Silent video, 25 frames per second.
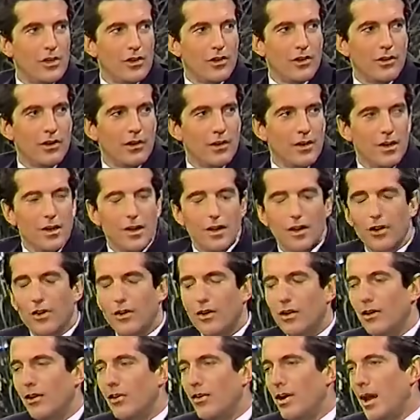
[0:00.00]
You're
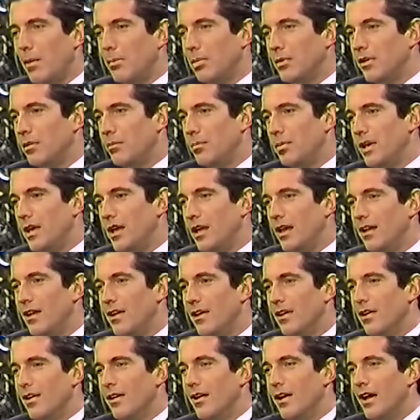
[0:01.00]
you're you're able to be
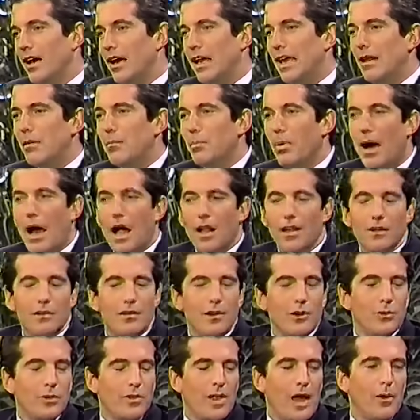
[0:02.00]
uh, in
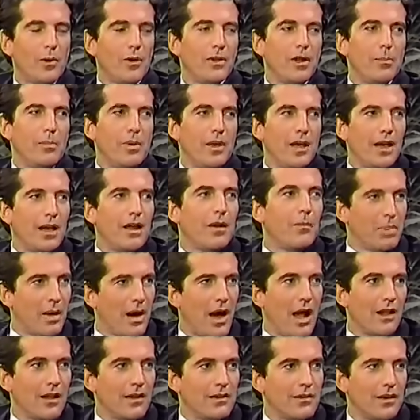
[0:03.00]
politics without really being in
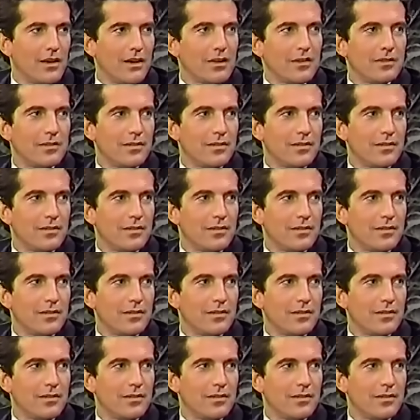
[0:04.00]
politics.